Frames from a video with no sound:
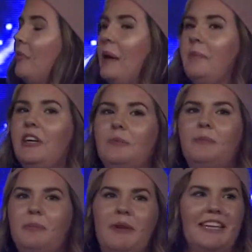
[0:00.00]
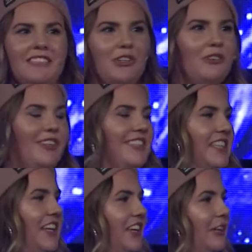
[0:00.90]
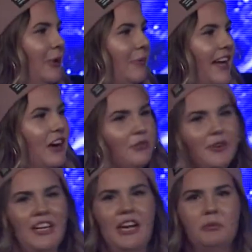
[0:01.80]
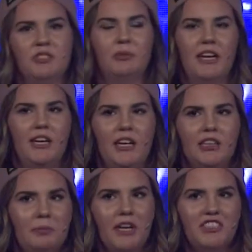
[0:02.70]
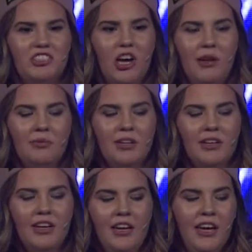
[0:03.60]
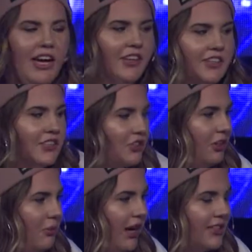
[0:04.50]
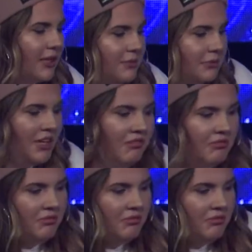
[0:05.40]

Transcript: remember being sort of insecure about my outfit, and I was waiting at the bus stop, and this girl walks up to me.